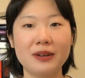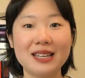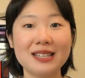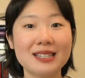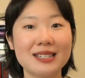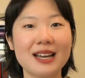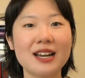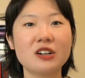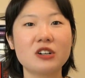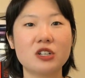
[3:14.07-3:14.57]

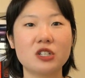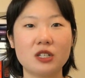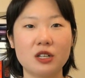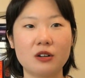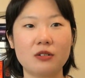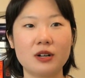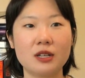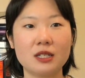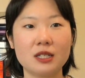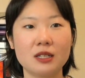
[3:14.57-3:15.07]
insider
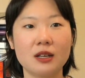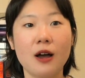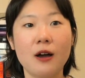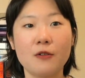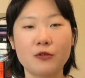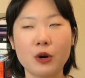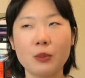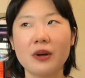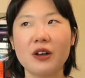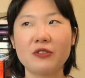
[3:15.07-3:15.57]
secrets
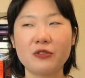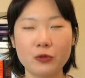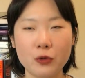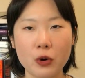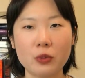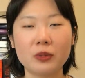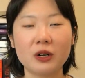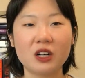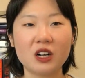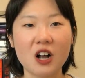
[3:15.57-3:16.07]
from my
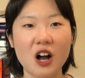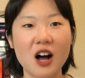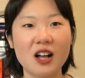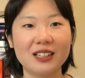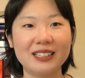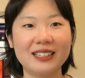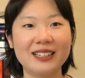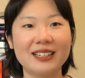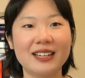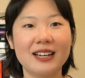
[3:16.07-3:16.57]
former
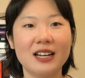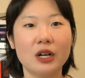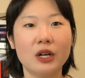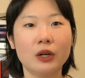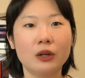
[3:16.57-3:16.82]
colleague